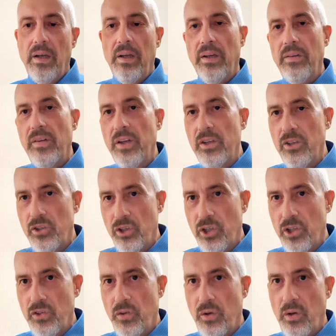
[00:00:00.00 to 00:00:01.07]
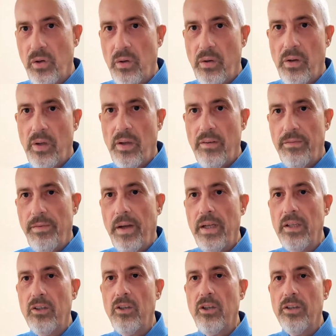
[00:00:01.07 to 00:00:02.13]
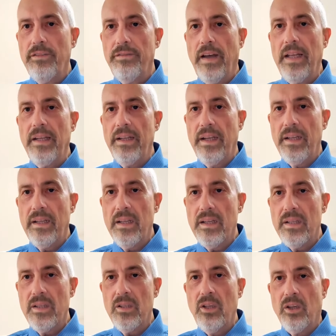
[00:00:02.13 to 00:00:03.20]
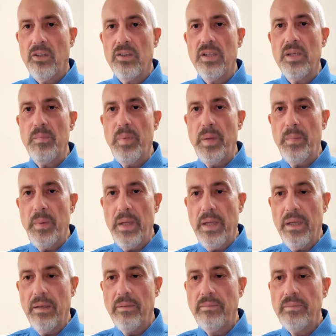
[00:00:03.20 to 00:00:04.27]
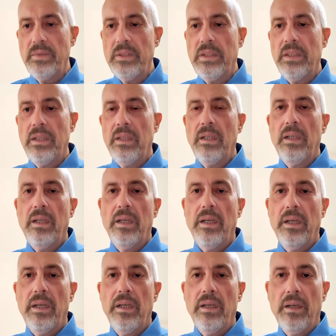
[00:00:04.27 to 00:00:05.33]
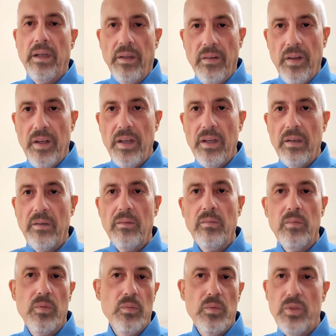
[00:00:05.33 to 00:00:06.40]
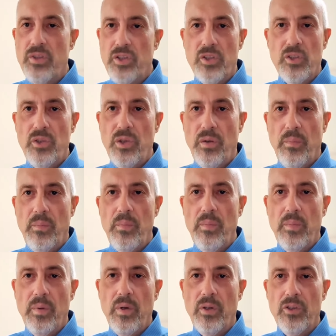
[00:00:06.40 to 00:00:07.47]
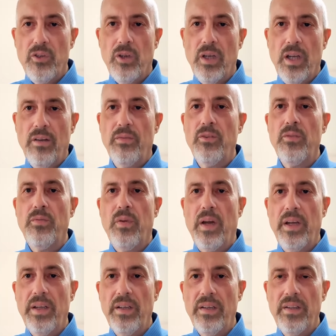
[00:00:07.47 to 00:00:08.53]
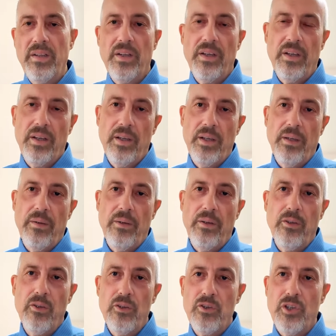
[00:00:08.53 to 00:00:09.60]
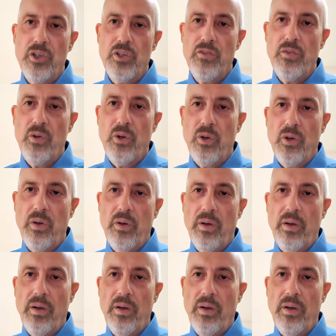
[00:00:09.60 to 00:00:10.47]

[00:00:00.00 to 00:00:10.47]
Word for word: And there you search for a file called validate.cpp. Uh, in there, you just do a control F to find, uh, to search for.